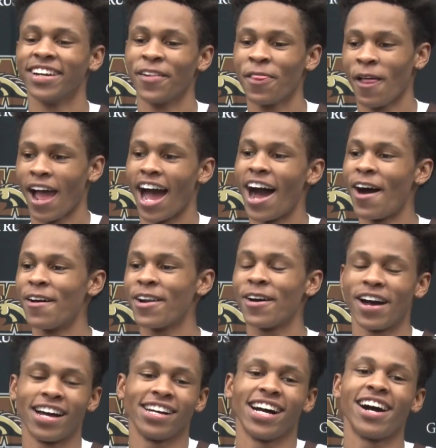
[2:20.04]
Yeah. I
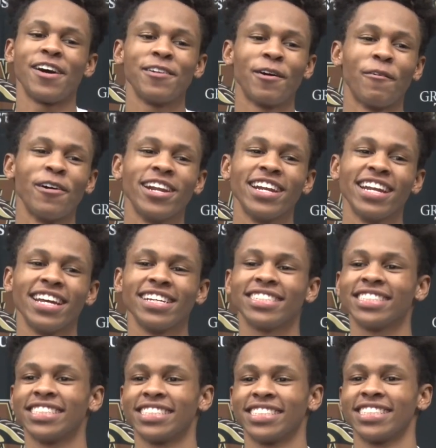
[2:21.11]
don't know what it
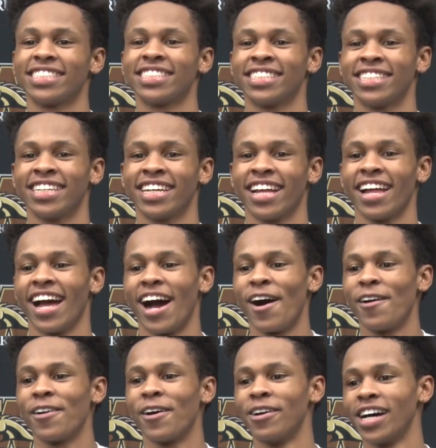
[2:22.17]
is. It's just, I
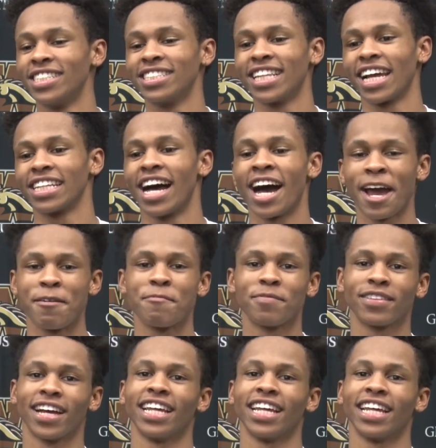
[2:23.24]
don't know. I just like the hype.